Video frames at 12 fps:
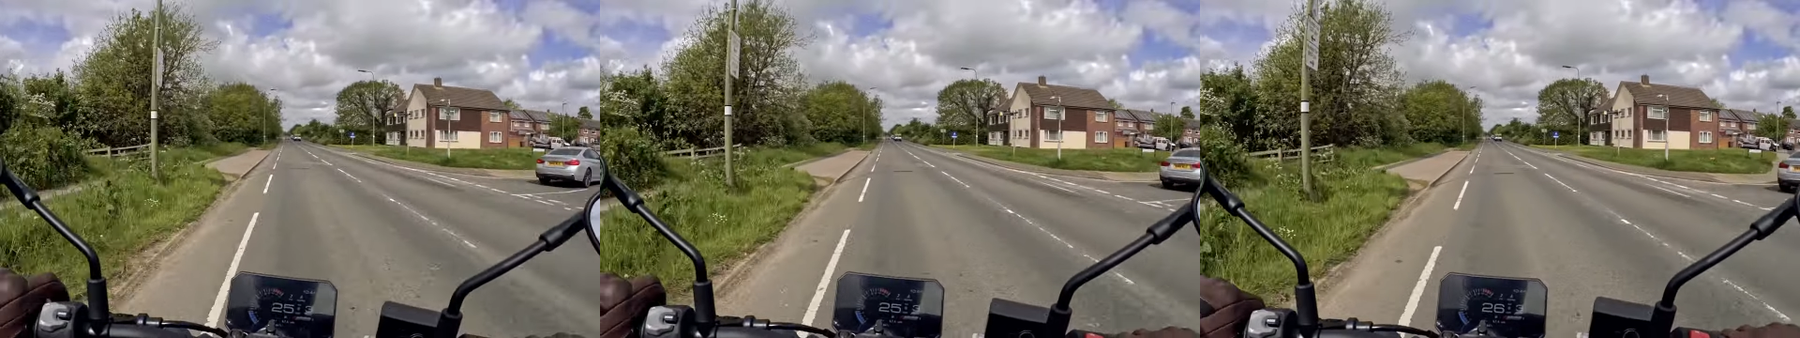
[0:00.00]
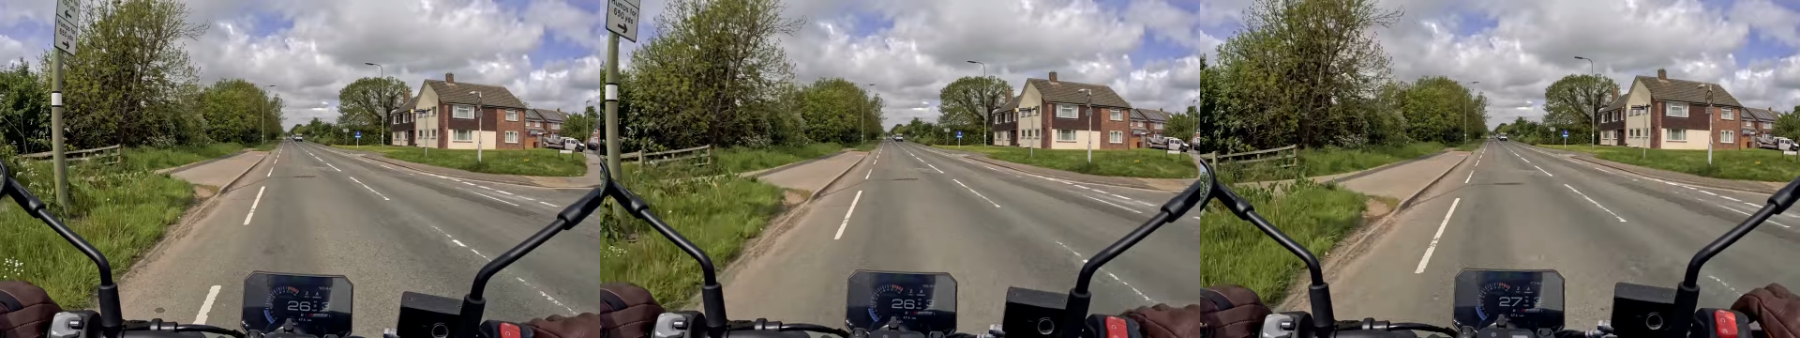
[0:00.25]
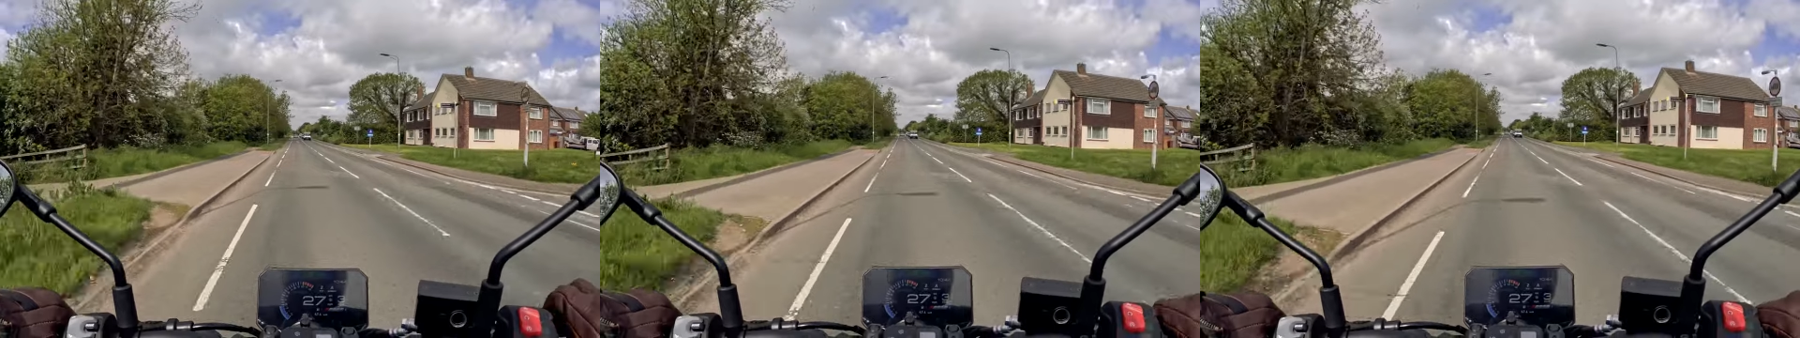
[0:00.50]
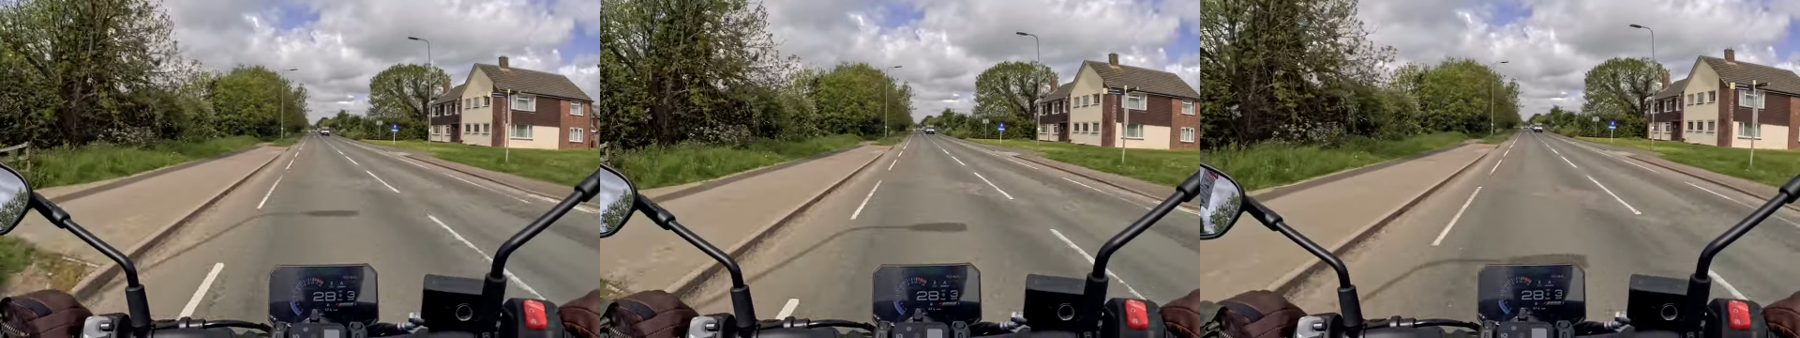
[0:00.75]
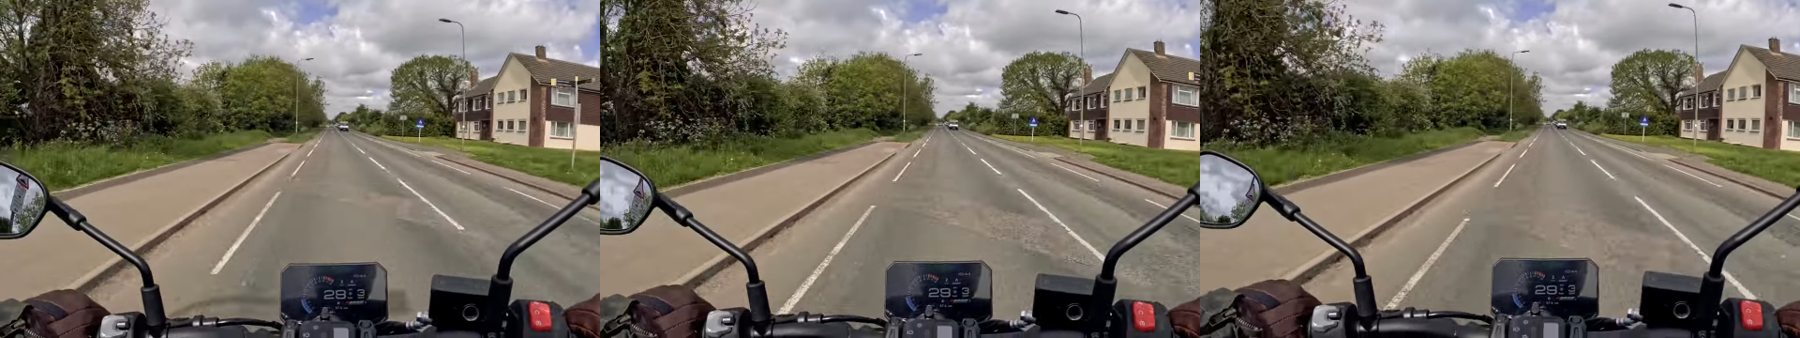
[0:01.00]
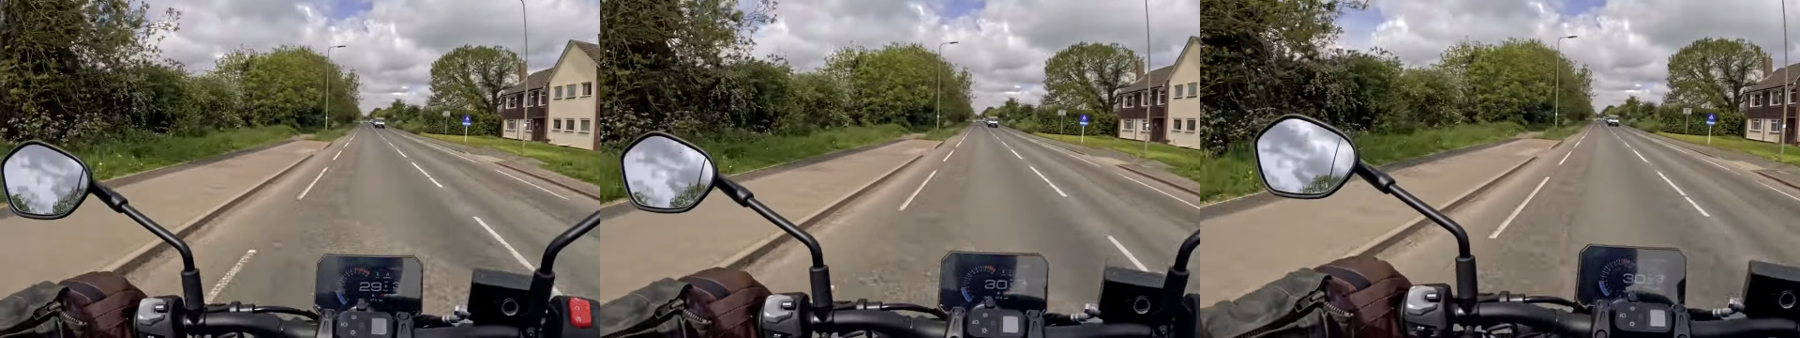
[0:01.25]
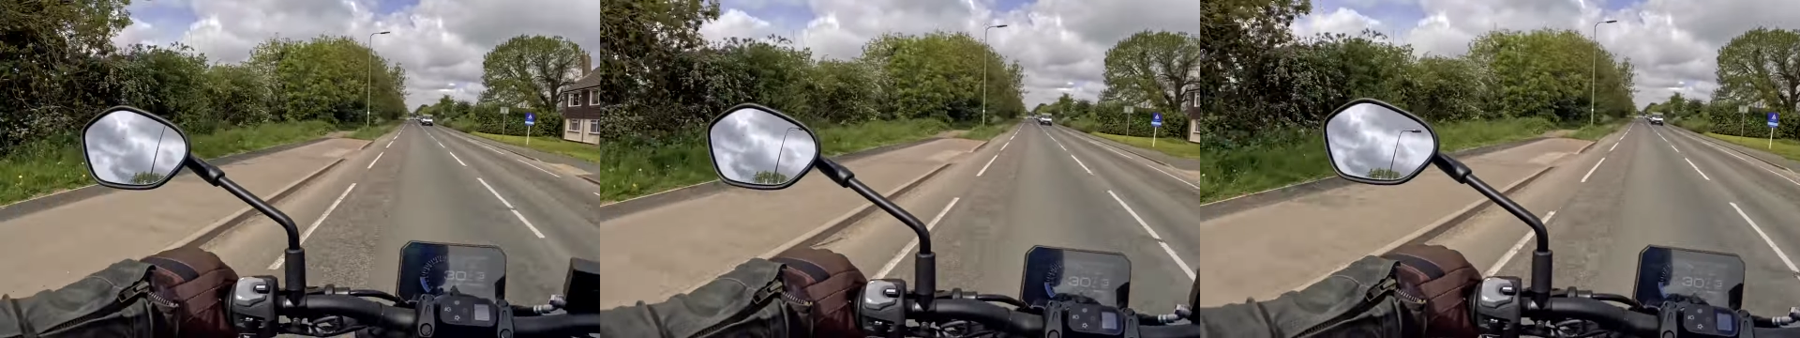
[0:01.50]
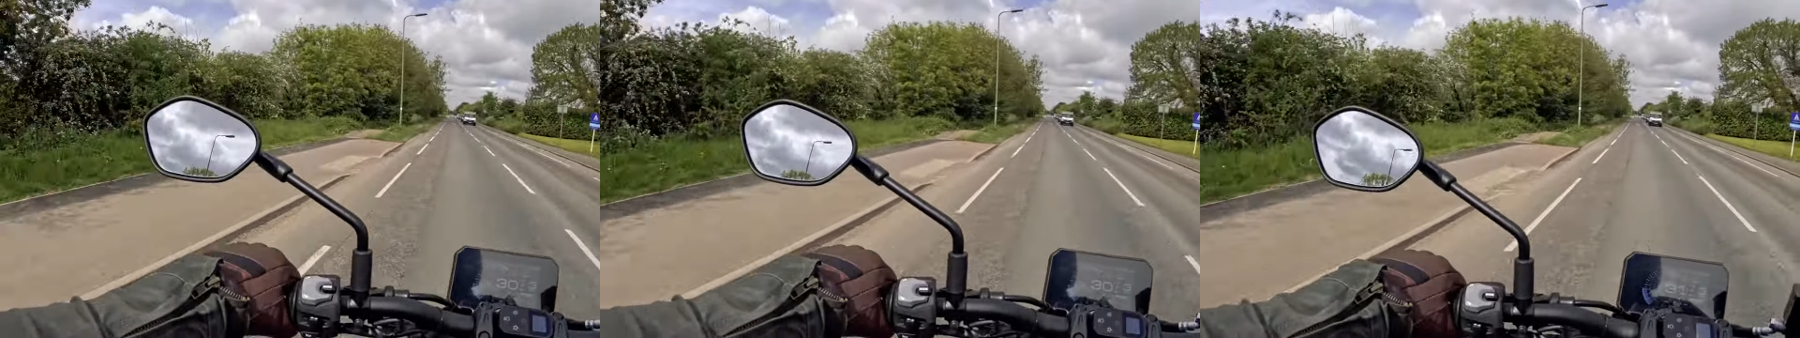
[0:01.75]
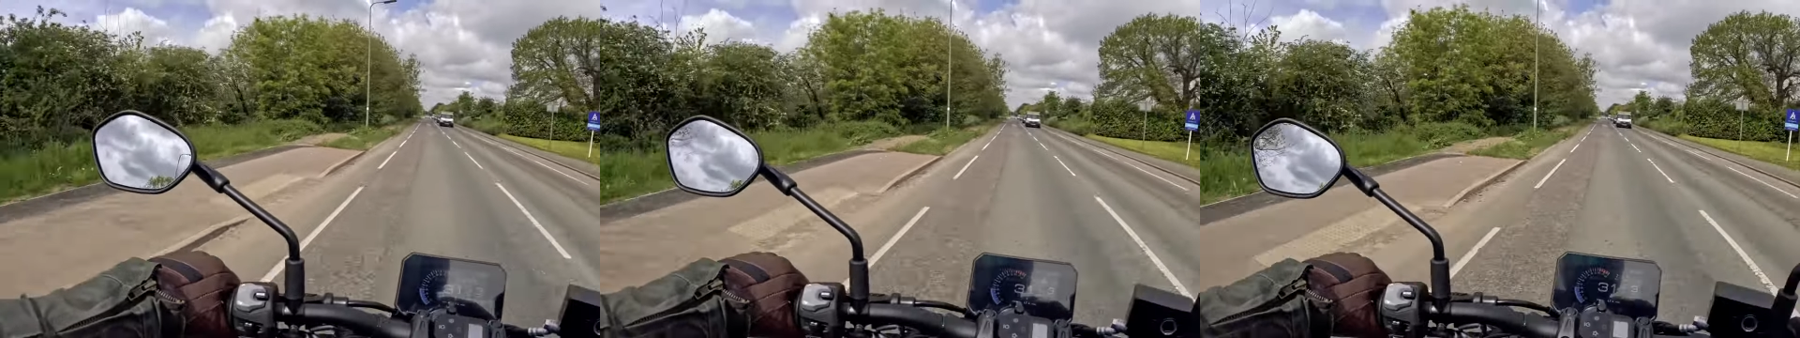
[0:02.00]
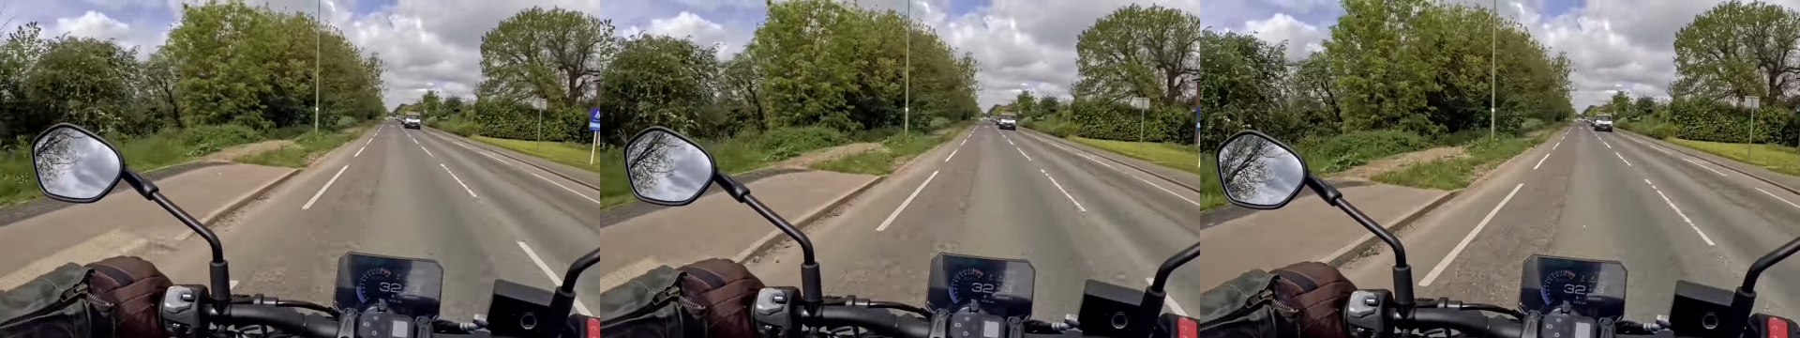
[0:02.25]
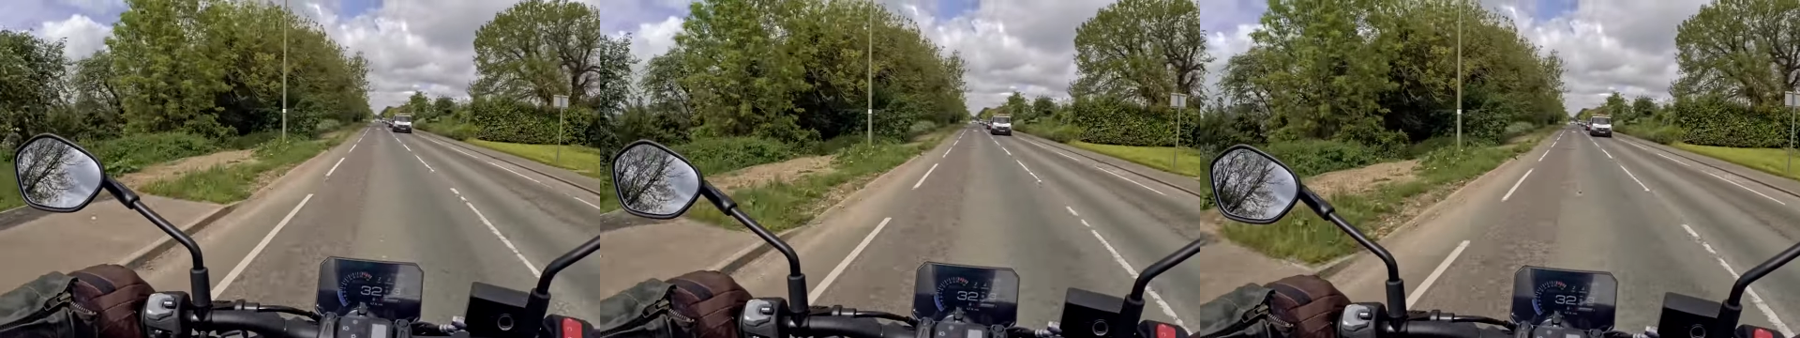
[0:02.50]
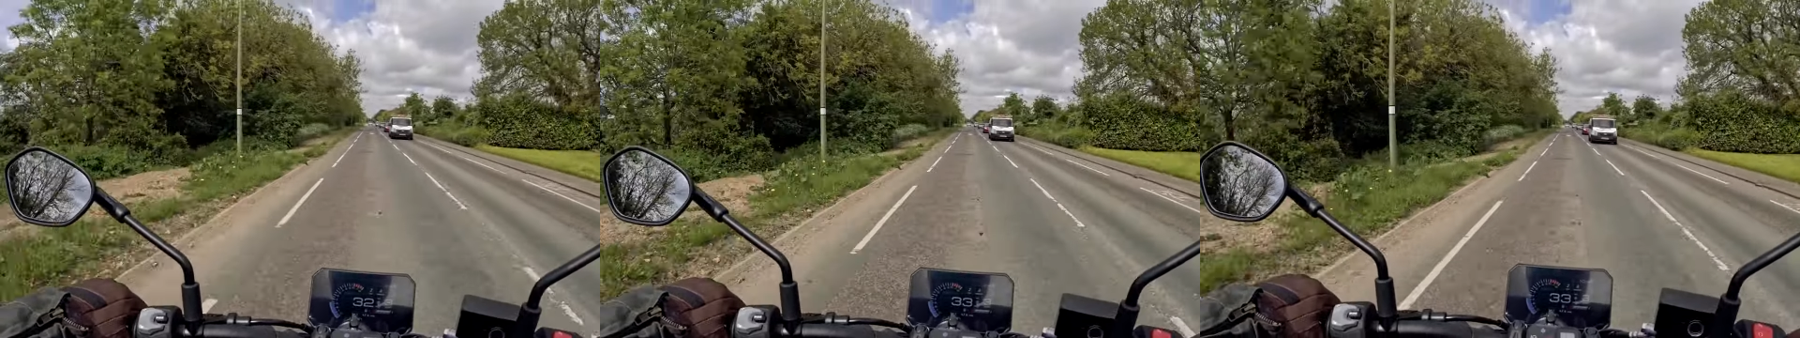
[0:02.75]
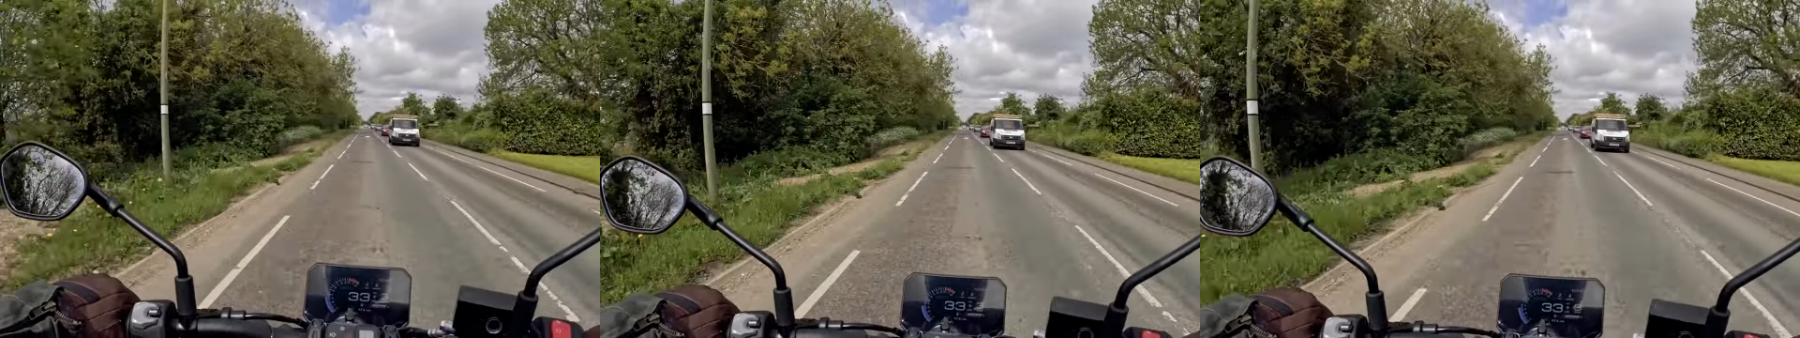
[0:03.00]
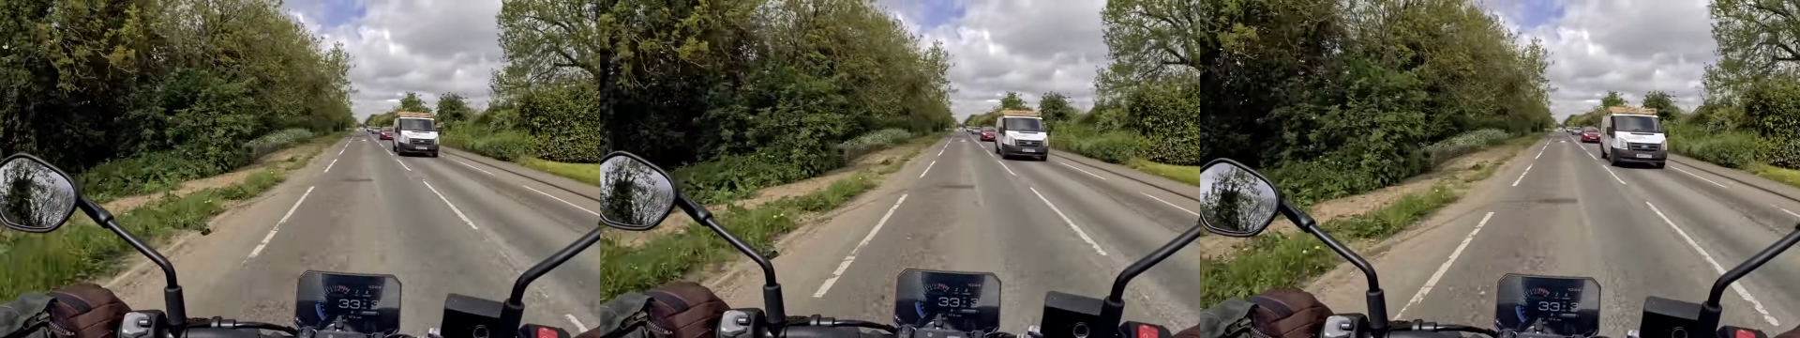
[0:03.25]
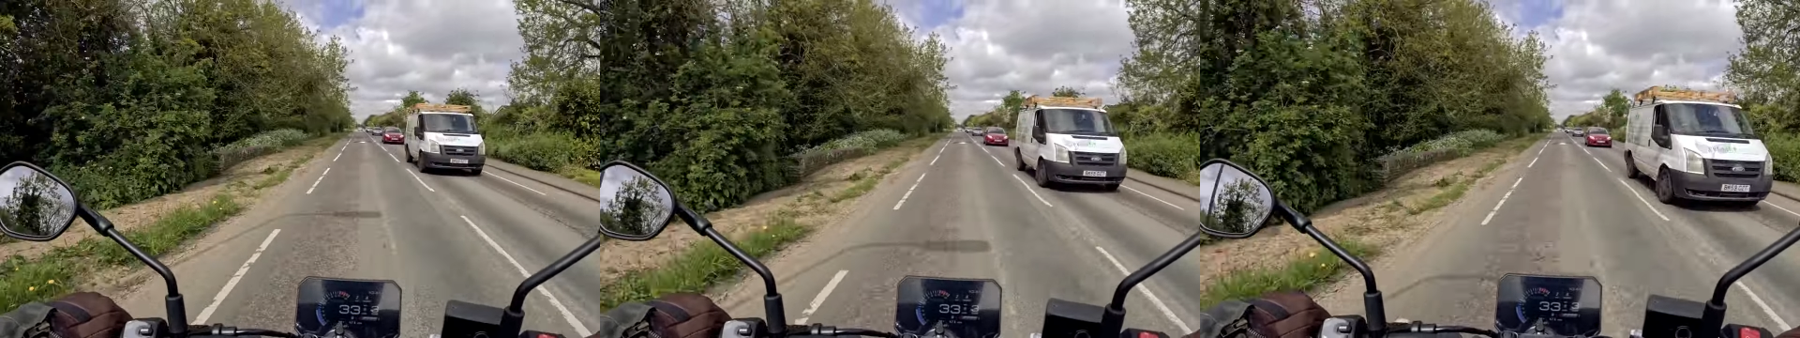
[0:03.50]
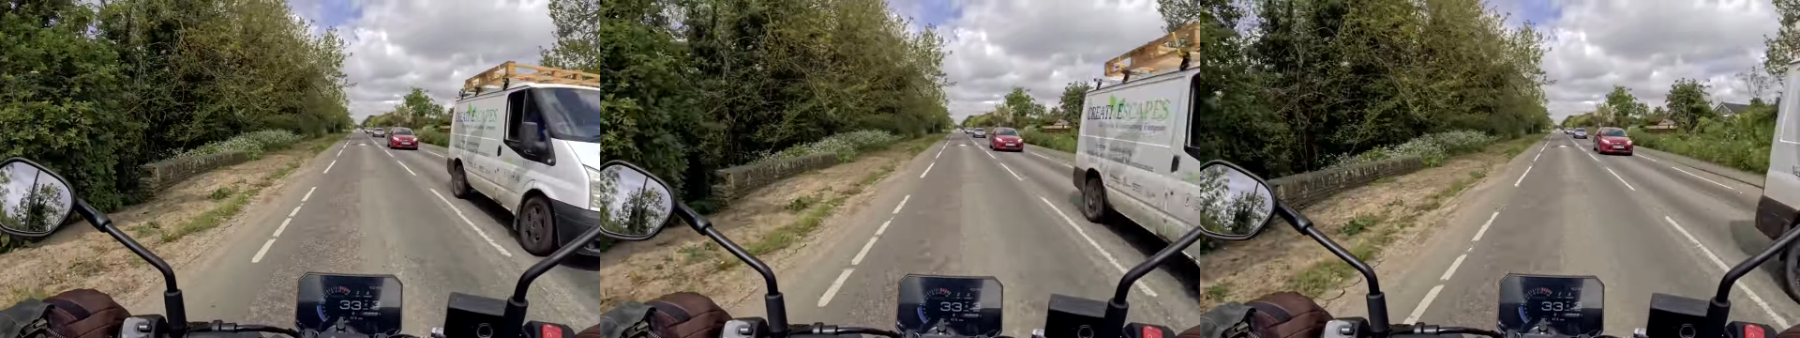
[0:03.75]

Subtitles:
(no speaker visible)